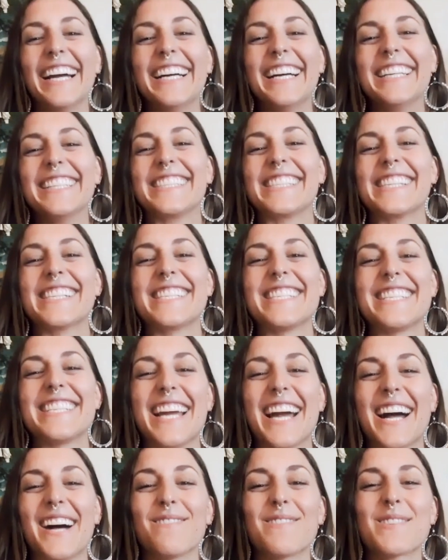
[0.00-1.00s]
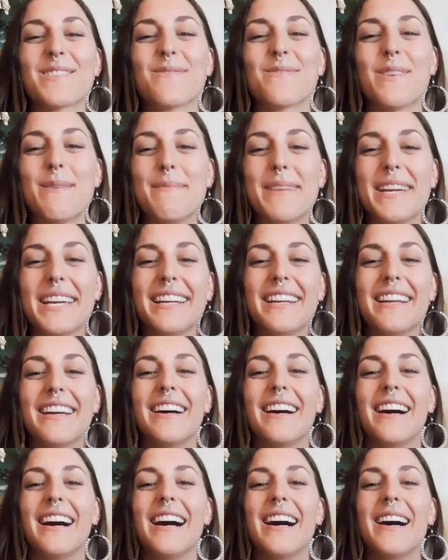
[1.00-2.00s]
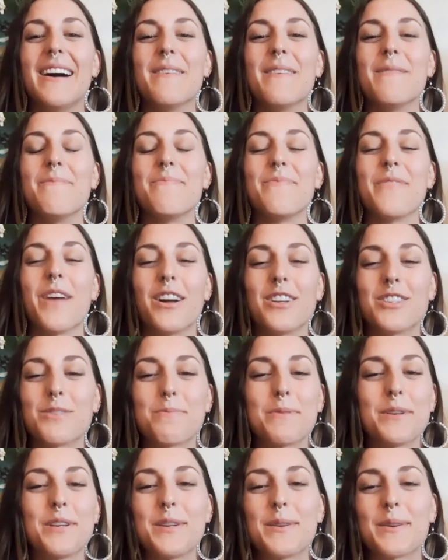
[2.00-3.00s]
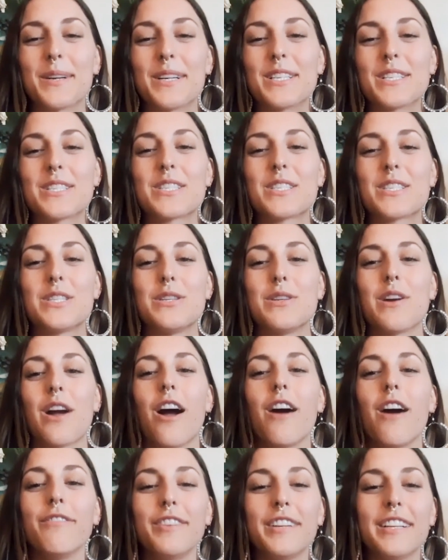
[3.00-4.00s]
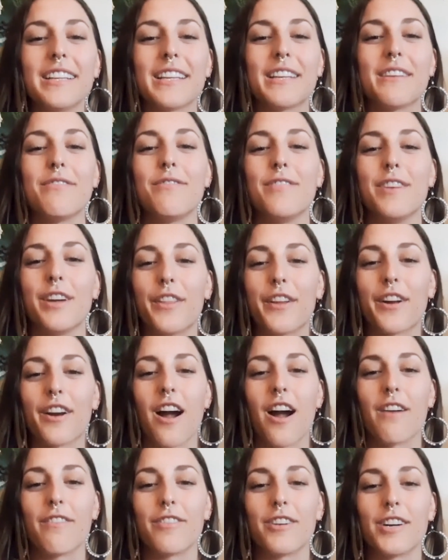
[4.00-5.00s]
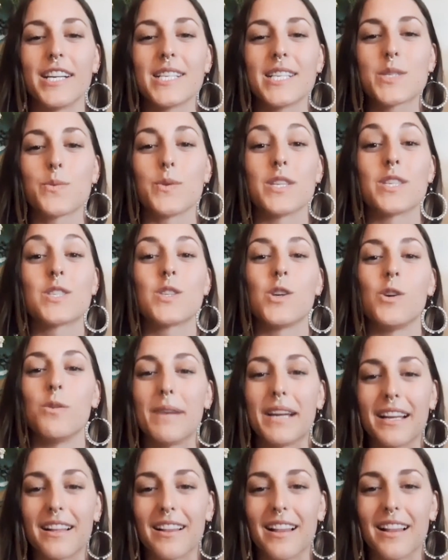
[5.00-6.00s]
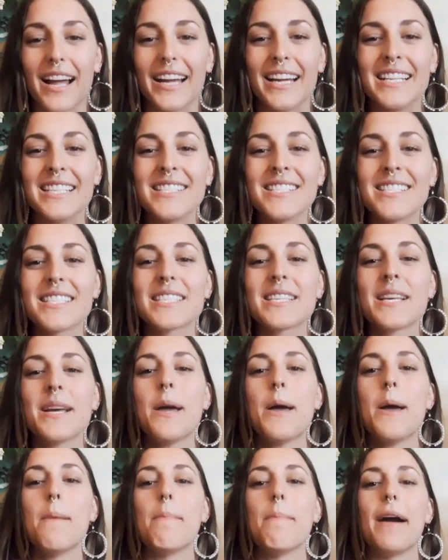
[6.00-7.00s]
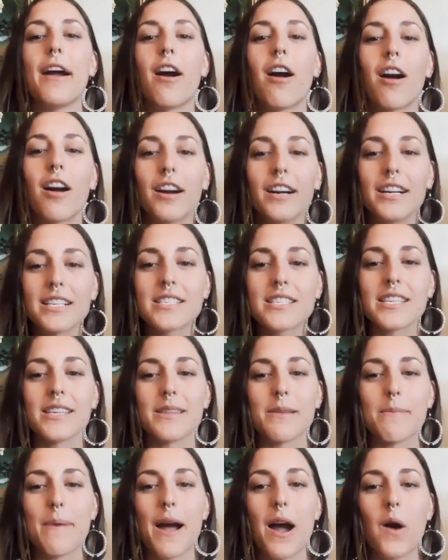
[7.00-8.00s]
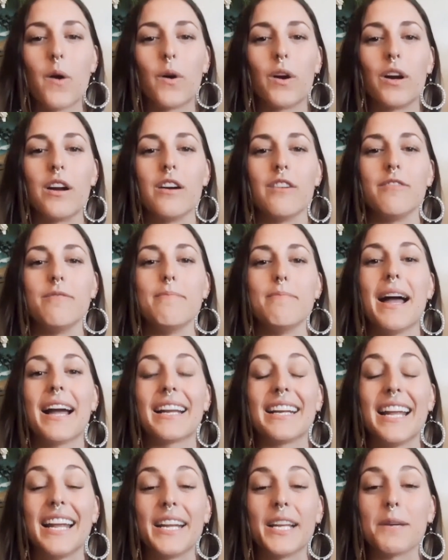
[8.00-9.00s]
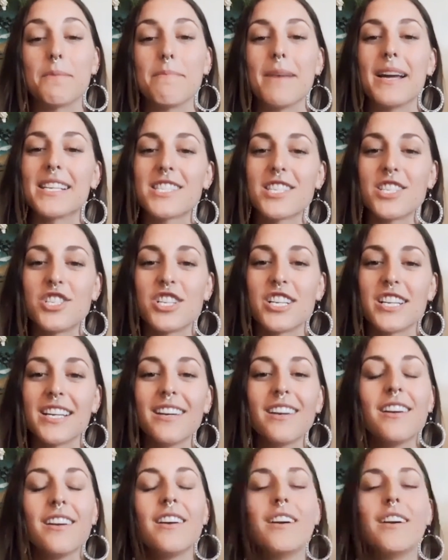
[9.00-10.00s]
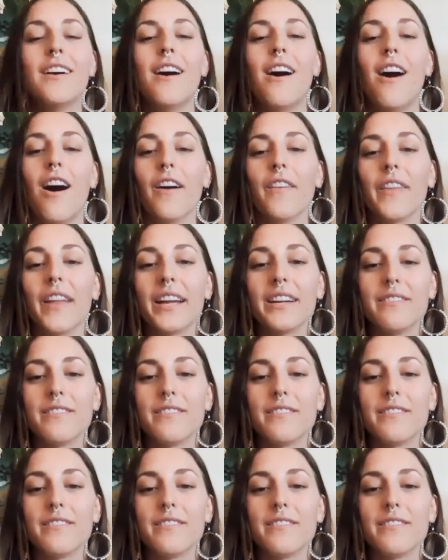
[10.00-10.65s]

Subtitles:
So she helps women entrepreneurs to confidently fill their offerings with soulmate clients by harnessing the power of magnetic messaging, online